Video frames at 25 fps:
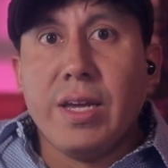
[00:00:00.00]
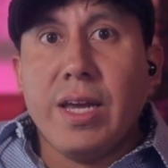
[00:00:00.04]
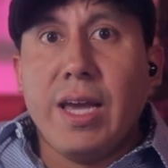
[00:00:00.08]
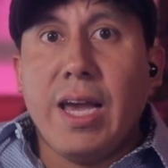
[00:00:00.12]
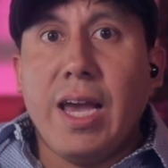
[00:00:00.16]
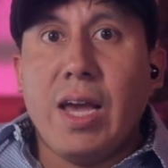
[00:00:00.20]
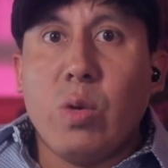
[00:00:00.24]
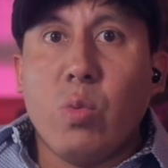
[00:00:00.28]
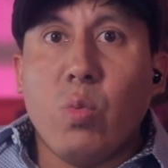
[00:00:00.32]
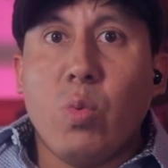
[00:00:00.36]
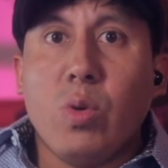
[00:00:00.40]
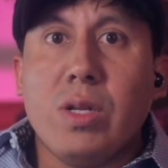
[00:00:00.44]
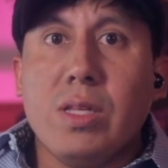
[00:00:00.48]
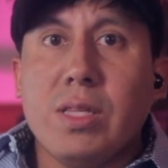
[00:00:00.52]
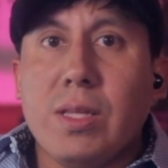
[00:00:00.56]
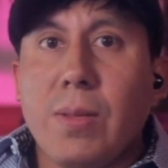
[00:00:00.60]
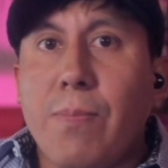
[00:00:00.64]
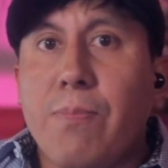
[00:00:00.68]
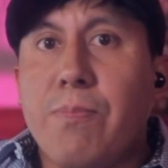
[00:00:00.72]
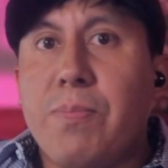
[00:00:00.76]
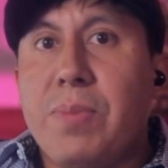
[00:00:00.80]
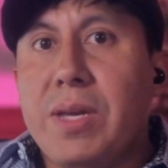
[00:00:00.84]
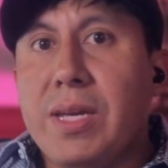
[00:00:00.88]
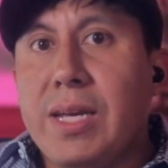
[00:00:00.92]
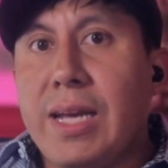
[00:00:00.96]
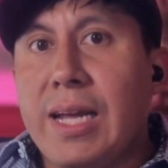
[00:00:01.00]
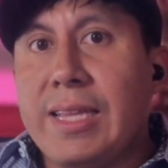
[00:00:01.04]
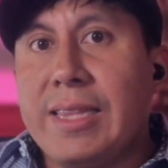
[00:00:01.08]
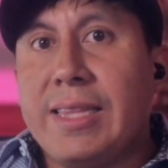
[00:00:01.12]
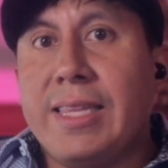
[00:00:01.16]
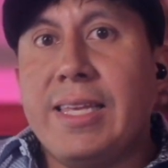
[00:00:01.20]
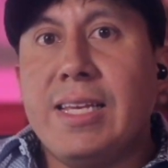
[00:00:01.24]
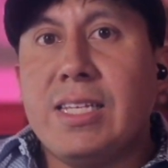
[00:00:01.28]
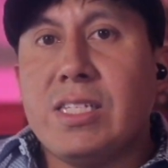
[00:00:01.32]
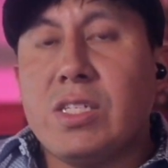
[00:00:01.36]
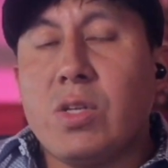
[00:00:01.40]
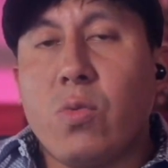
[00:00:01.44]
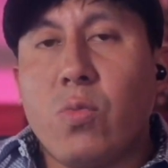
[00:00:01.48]
And one of the big
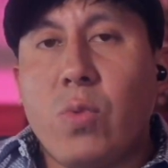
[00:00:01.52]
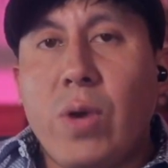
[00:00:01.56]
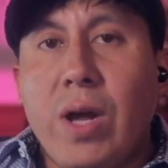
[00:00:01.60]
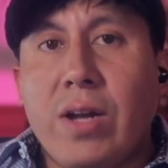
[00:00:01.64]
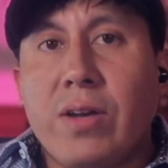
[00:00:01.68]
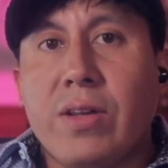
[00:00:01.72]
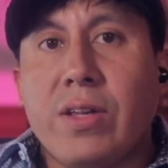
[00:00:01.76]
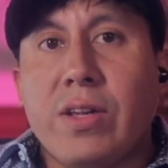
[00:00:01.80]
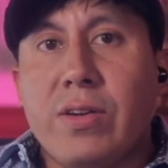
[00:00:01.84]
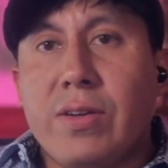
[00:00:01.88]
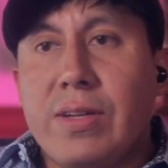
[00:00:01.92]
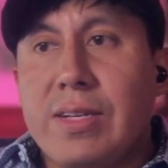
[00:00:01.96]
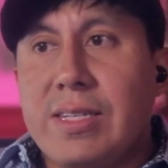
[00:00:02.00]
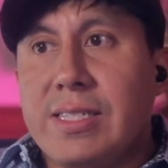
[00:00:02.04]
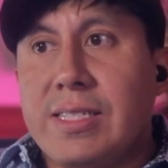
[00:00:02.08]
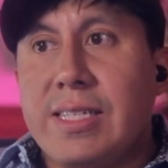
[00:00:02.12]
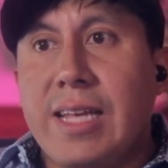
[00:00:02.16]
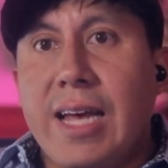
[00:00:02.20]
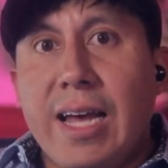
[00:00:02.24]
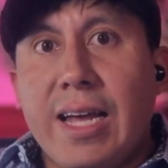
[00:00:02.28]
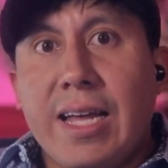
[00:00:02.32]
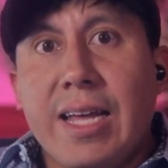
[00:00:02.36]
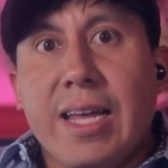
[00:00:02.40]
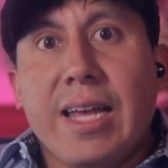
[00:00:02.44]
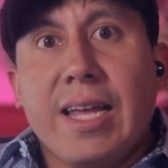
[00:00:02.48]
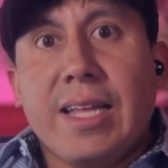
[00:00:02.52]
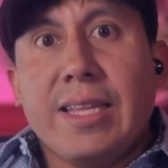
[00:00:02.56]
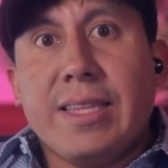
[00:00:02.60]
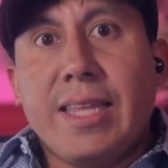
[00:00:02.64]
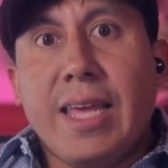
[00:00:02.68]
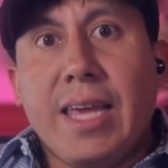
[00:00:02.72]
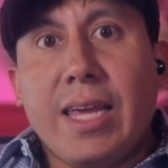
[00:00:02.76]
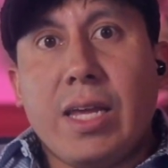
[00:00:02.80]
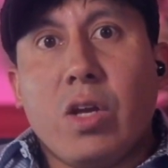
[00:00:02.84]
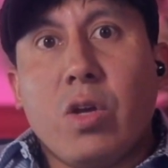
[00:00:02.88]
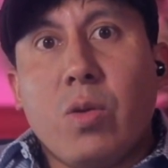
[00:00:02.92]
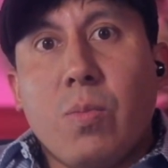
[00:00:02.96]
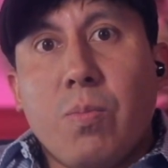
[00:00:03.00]
ideas around here is that they
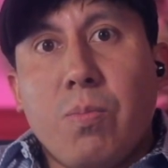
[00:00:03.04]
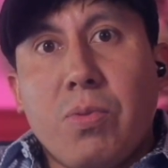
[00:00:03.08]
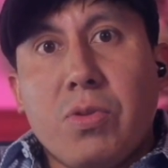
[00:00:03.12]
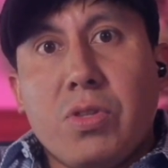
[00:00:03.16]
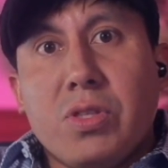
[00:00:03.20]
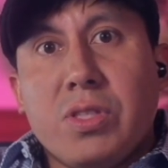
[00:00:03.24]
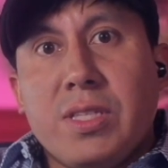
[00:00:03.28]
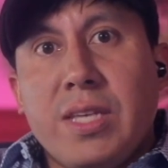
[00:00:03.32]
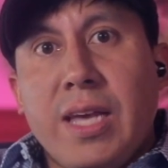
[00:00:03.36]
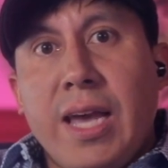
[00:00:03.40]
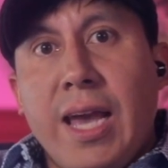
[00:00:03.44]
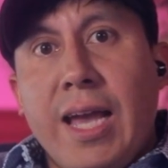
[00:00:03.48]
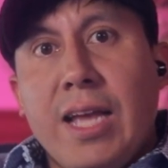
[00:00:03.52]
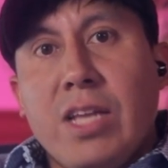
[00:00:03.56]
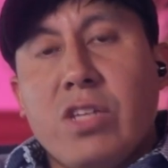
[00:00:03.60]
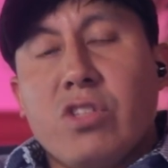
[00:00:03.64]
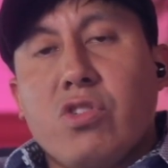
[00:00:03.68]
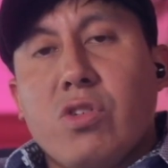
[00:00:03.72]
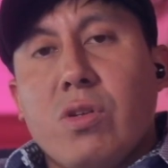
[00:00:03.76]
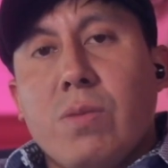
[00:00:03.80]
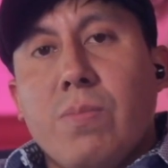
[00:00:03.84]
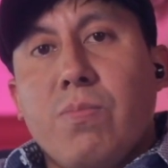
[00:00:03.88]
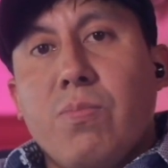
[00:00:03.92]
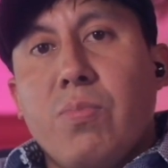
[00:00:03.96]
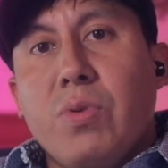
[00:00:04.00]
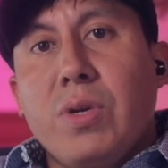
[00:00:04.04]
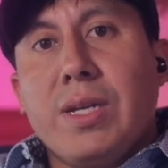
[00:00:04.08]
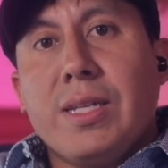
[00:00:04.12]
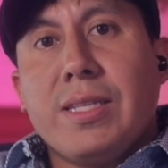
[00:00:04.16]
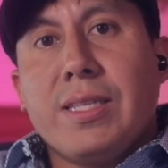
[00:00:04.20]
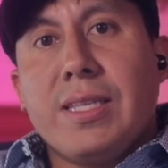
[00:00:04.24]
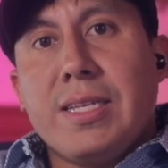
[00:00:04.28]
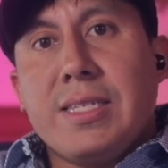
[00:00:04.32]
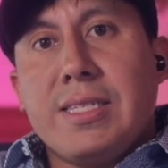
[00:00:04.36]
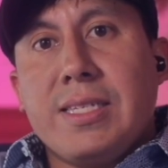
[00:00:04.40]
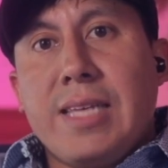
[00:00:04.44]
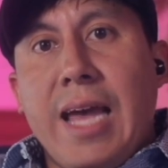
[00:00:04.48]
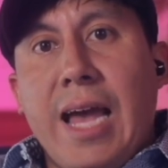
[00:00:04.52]
could potentially bring
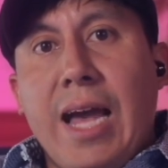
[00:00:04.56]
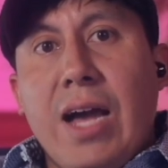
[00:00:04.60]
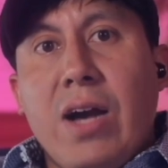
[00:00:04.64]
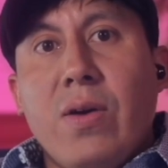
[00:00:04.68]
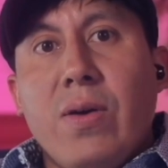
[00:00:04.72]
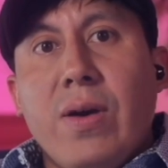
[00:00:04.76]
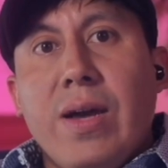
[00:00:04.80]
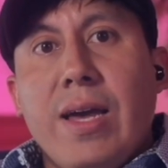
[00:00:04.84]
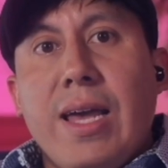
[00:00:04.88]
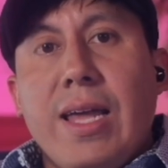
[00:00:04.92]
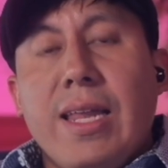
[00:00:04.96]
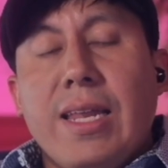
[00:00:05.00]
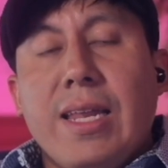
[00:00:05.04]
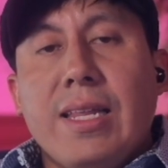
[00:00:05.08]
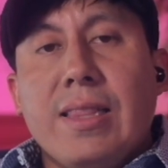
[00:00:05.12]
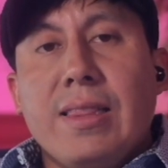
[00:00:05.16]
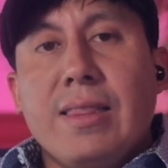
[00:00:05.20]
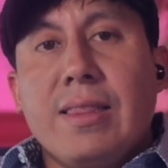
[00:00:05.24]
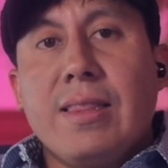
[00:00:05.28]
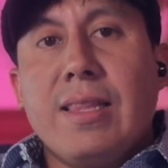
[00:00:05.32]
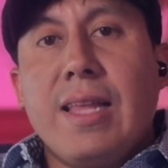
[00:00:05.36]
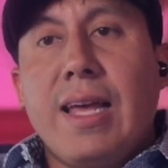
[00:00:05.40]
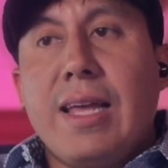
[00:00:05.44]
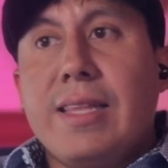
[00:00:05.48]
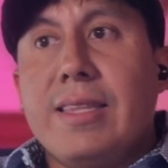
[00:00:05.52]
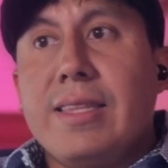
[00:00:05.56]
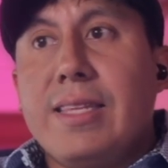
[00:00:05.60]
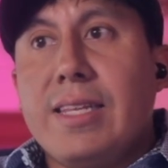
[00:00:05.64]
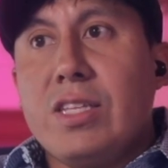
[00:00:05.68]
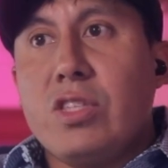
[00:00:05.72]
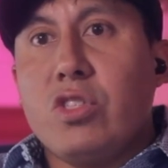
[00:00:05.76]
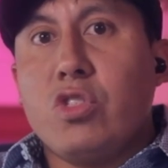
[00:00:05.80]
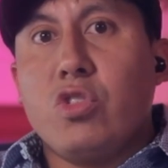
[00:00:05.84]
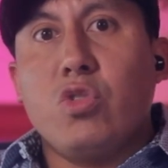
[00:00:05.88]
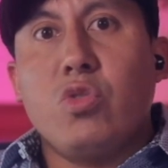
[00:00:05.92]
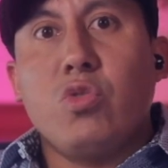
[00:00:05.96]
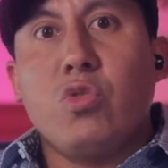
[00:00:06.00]
this out and lend it to